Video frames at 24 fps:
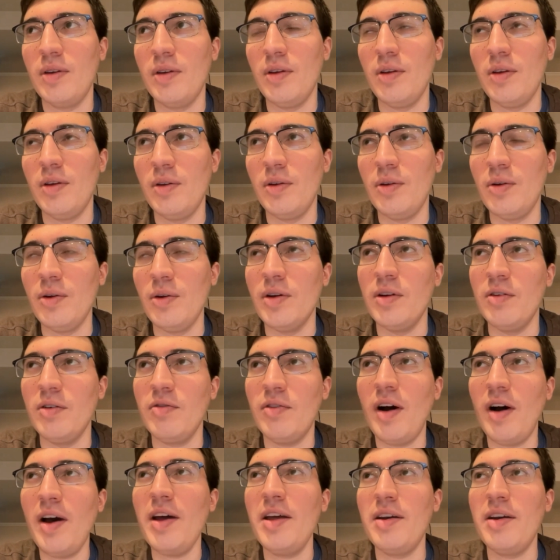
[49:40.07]
you can
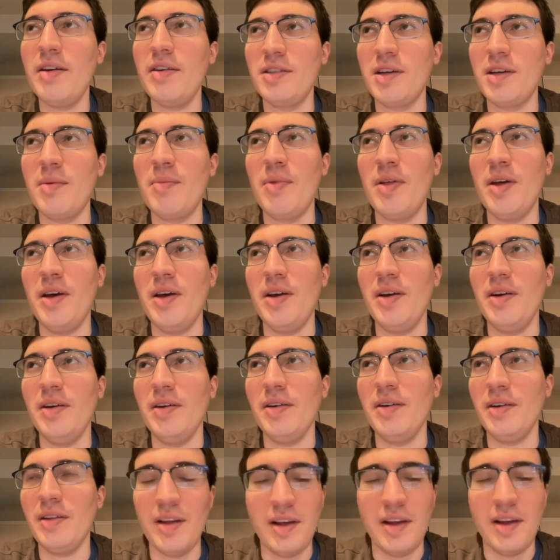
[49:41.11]
define something
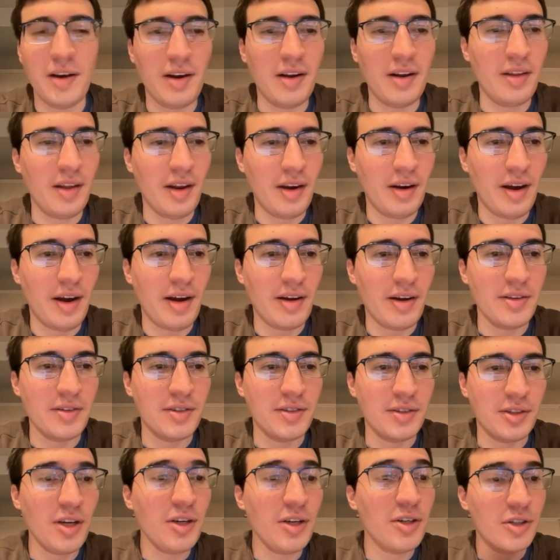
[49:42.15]
that has
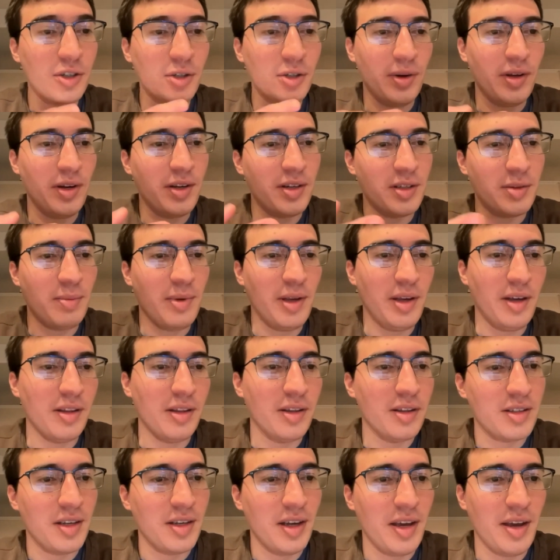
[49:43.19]
changes to it as being the
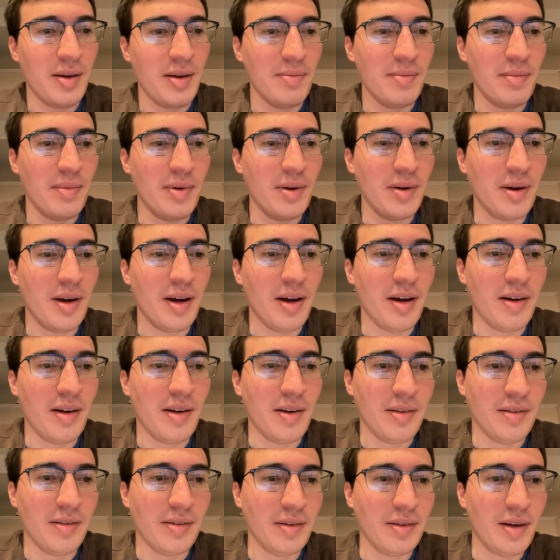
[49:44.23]
same,
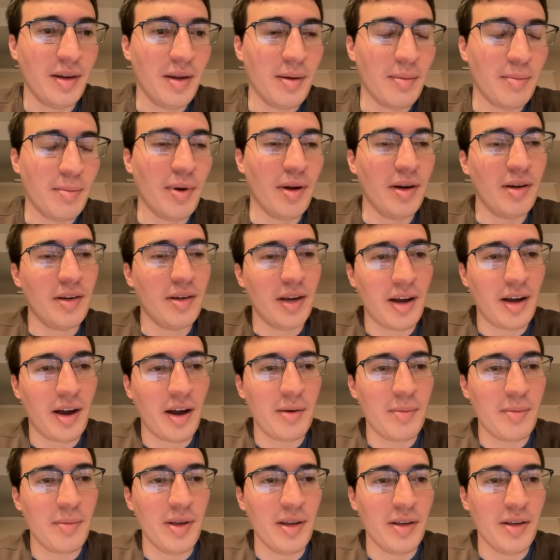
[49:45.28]
but
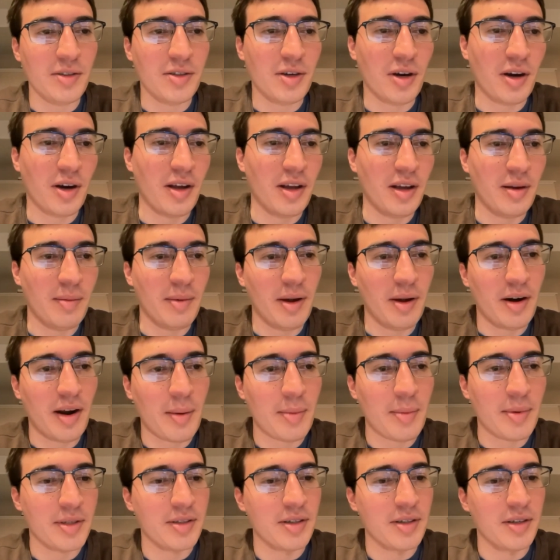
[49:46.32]
dichotomy is talking about
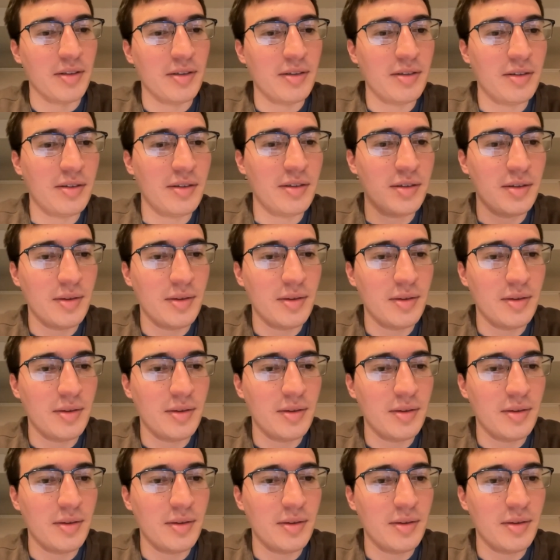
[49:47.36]
opposites.